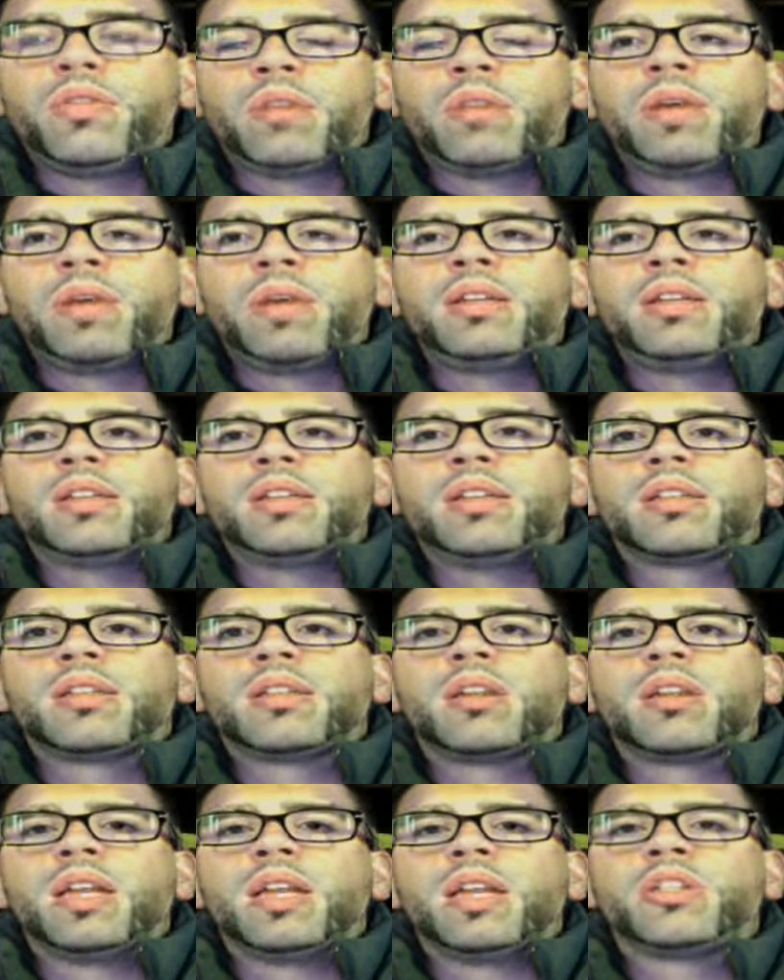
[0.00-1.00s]
makes it a
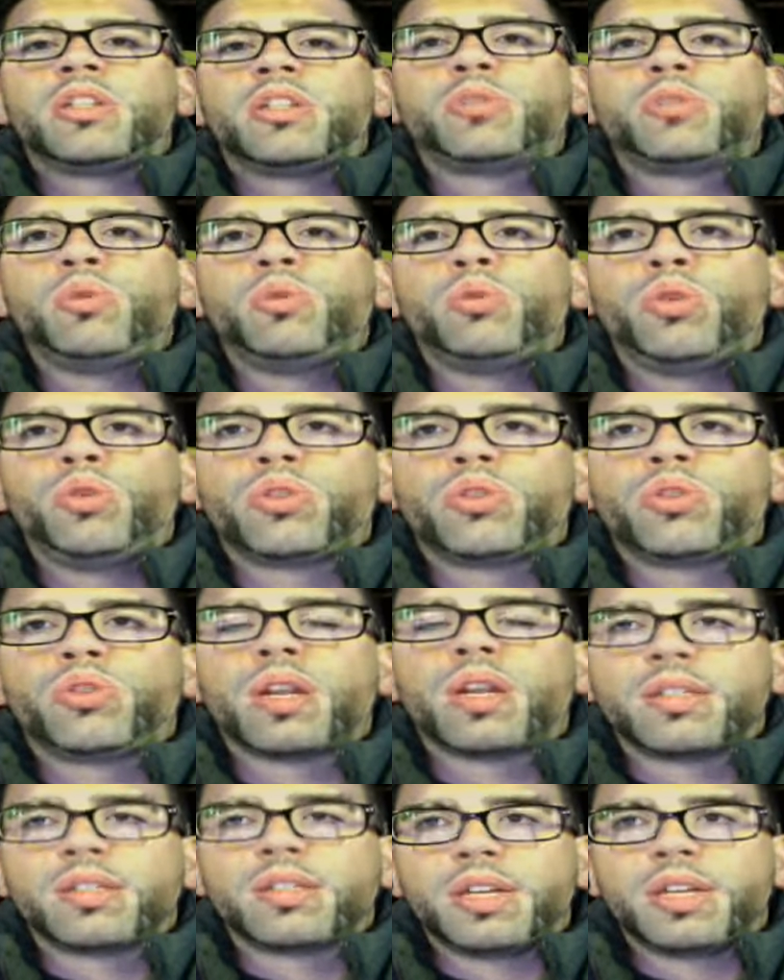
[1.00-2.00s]
slightly smoother
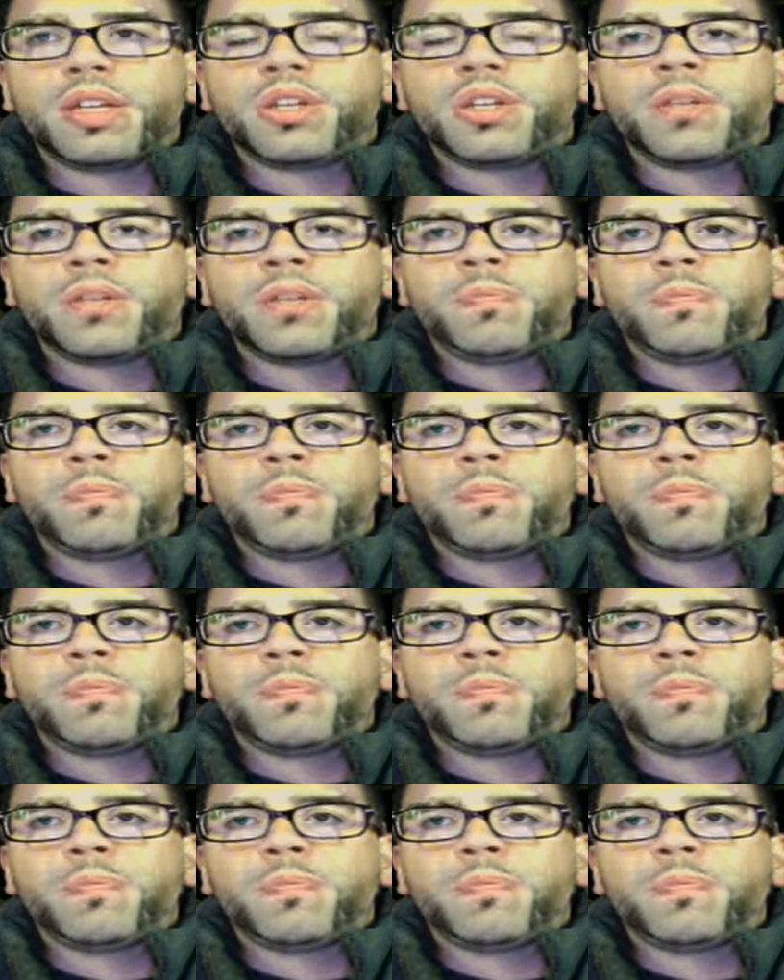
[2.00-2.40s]
transition.